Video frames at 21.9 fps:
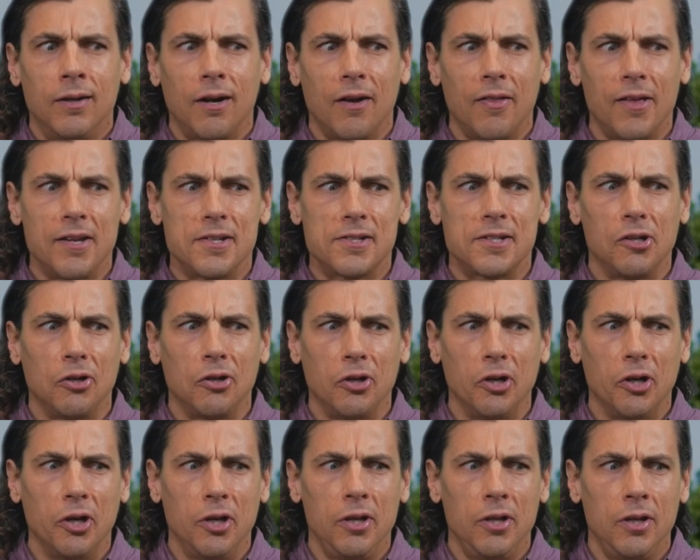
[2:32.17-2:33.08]
are they still
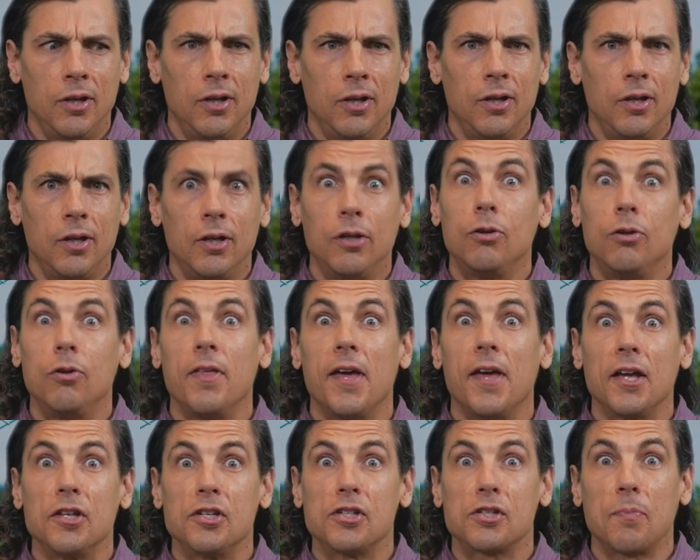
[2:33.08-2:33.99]
good? Do
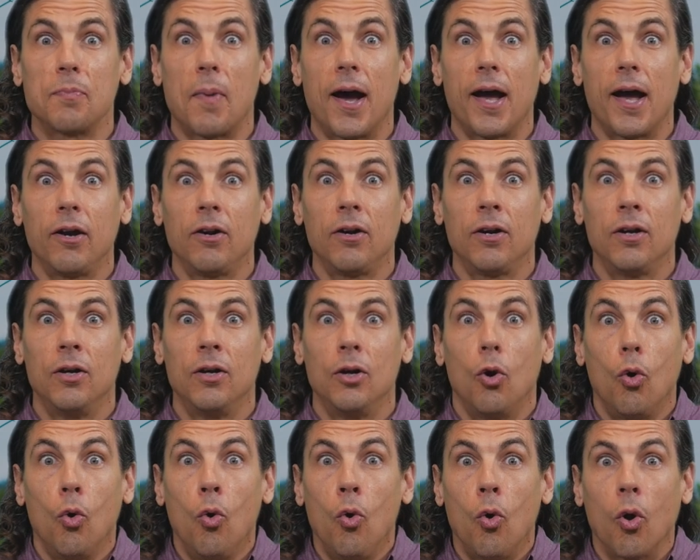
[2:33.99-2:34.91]
they expire?
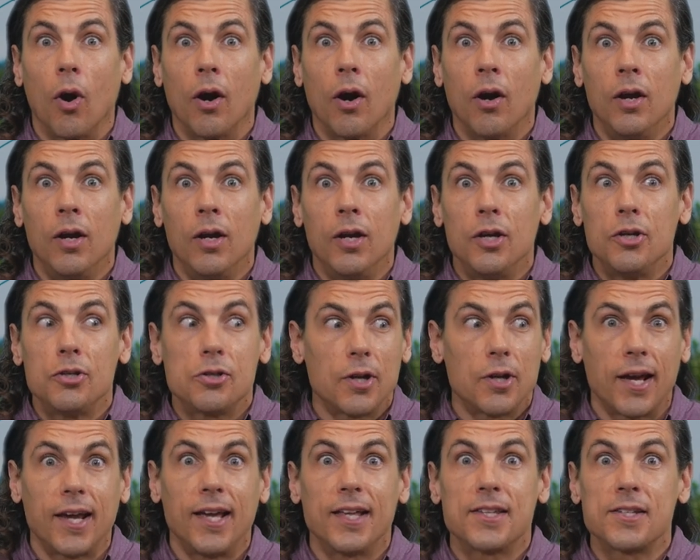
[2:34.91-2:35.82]
Or should
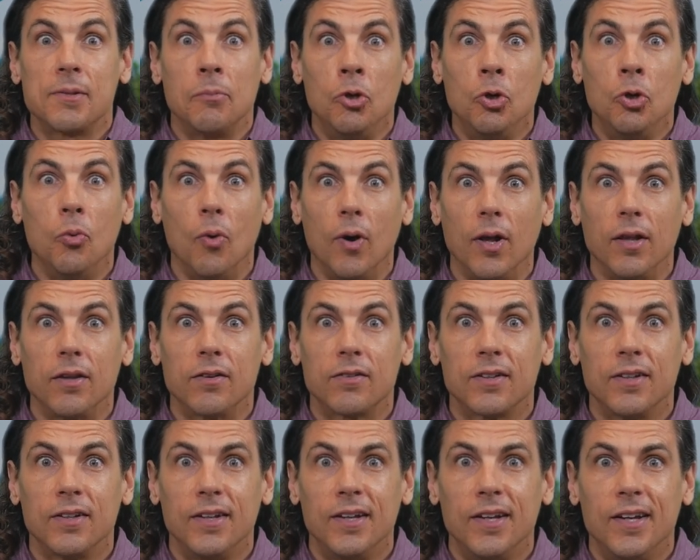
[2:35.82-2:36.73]
I get some new
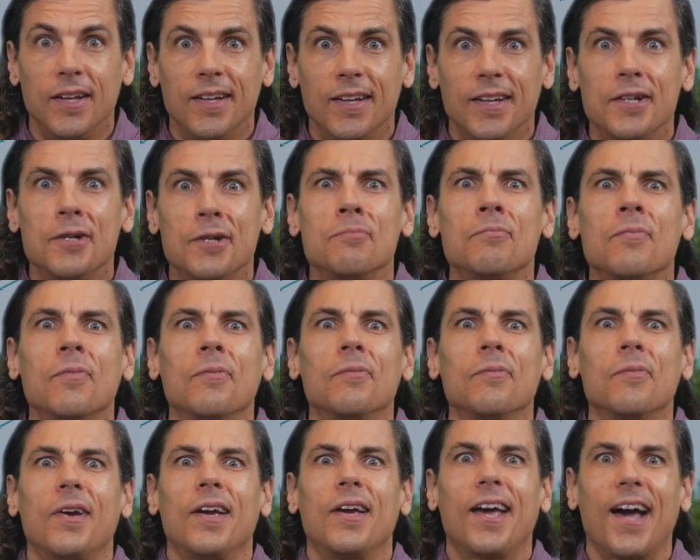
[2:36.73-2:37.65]
ones?
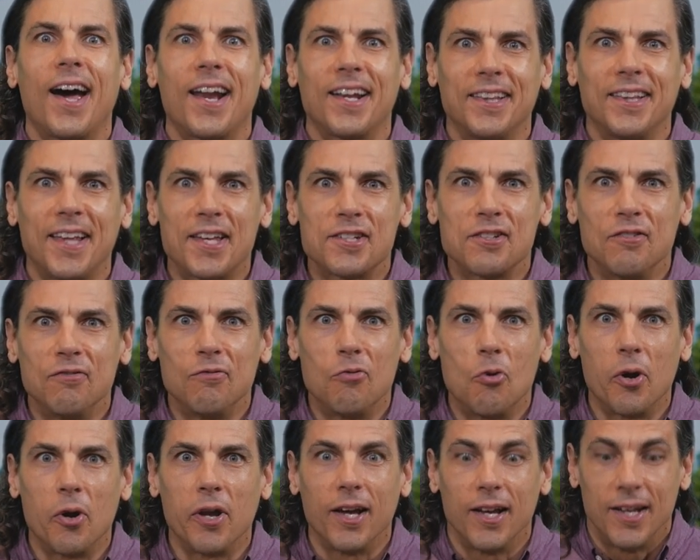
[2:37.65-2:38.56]
Got a lesson
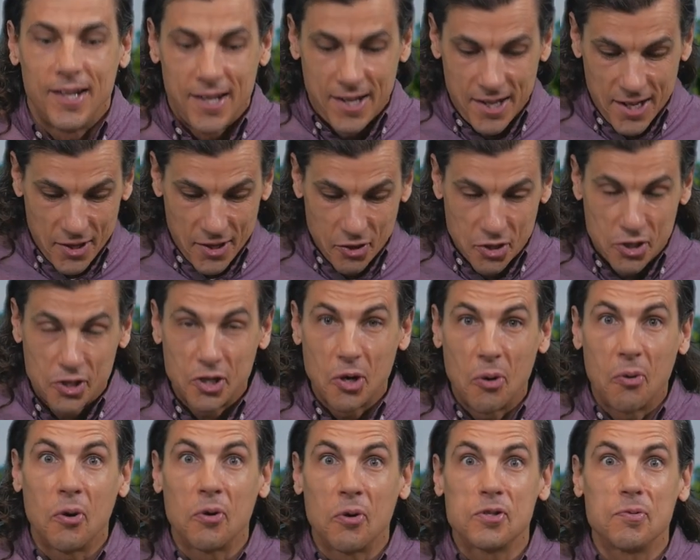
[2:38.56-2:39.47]
for you in the
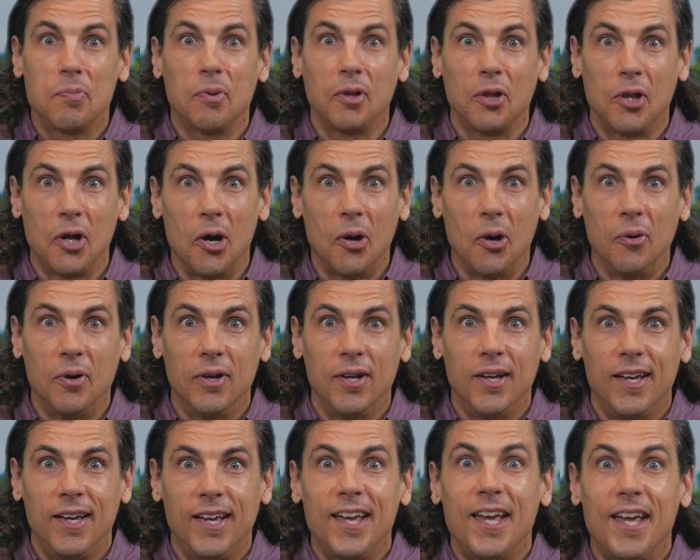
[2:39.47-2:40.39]
show notes below.
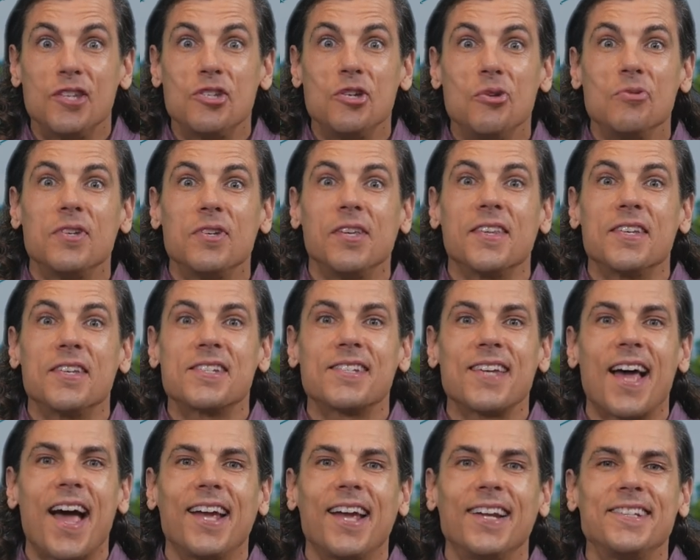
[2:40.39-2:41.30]
It's using the
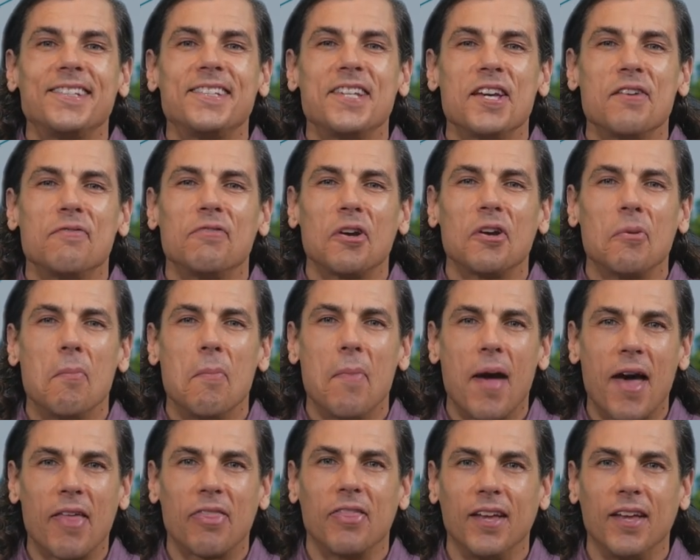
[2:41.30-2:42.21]
scientific
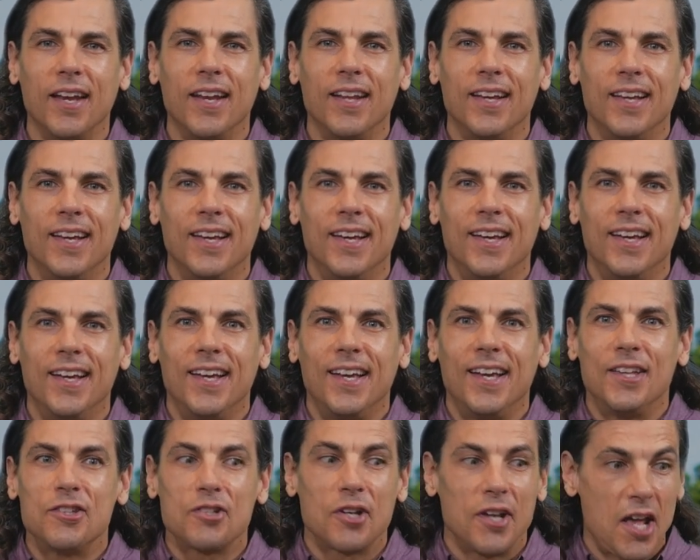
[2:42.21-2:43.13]
method.
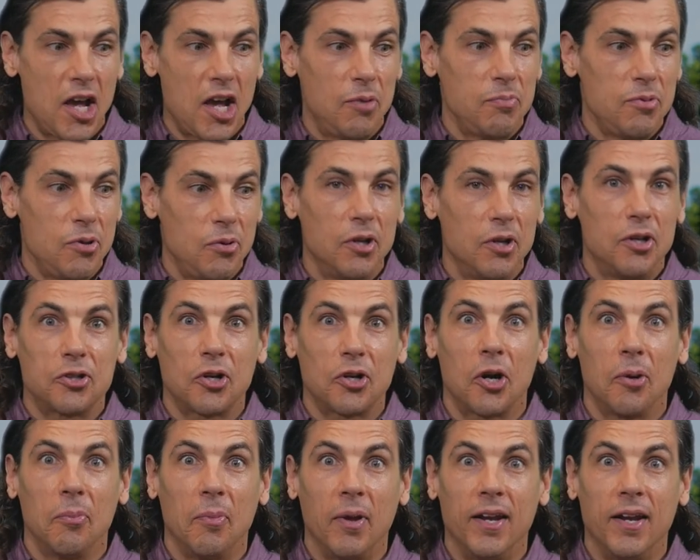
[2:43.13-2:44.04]
It's going to help you
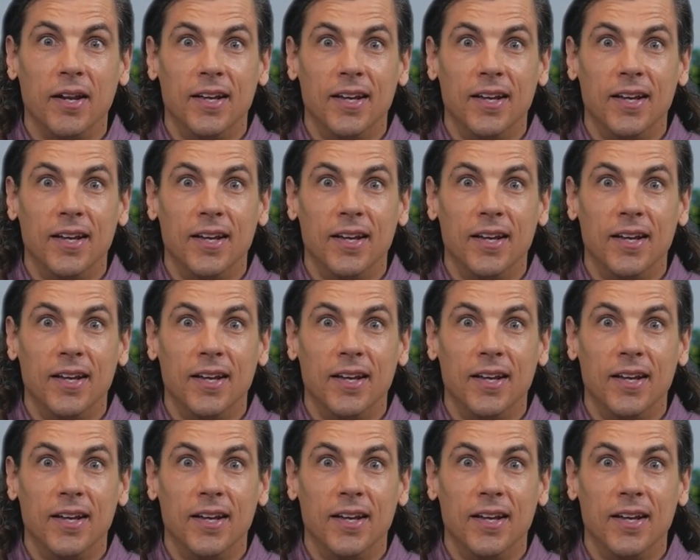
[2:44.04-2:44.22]
determine,